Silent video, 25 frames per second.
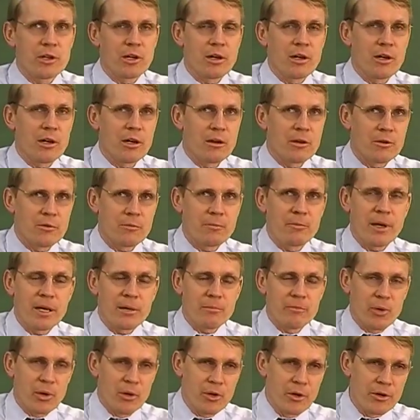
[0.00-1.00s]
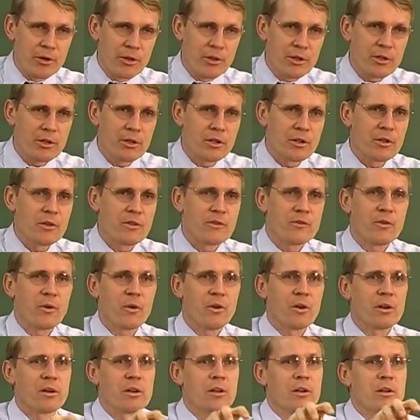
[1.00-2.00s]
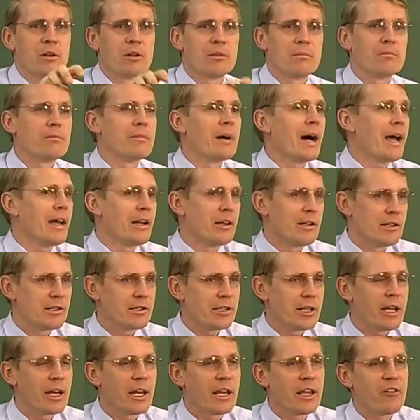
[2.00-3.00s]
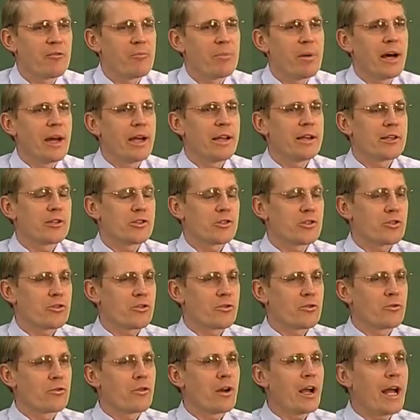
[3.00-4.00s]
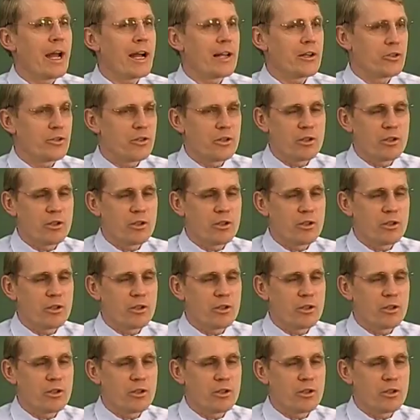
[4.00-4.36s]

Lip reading: a big boulder for miles and leave behind a scratch,